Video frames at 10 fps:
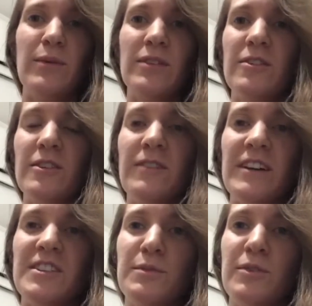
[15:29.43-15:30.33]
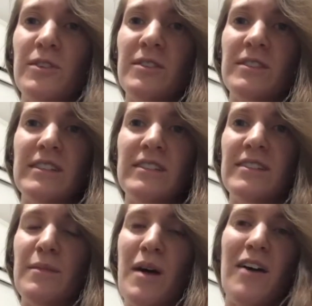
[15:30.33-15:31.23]
with cooked vegetables and
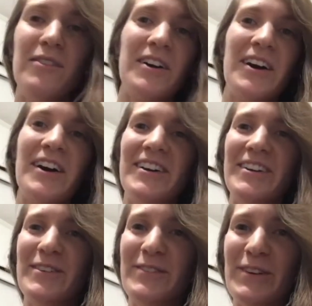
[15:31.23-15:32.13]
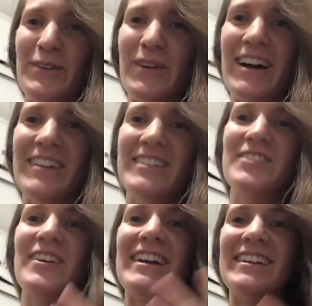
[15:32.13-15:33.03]
some avocado for a while to
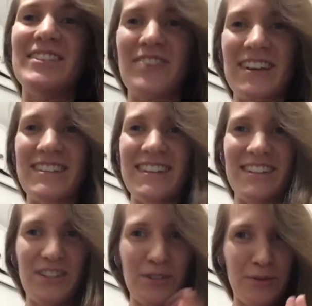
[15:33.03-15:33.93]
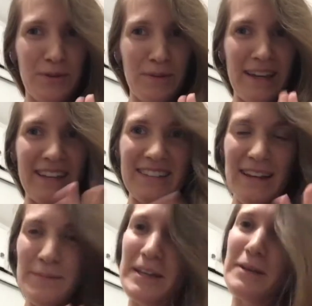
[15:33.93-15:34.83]
try to address the issue with my hands
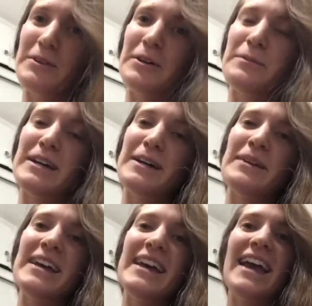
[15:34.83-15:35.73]
not being able to open up,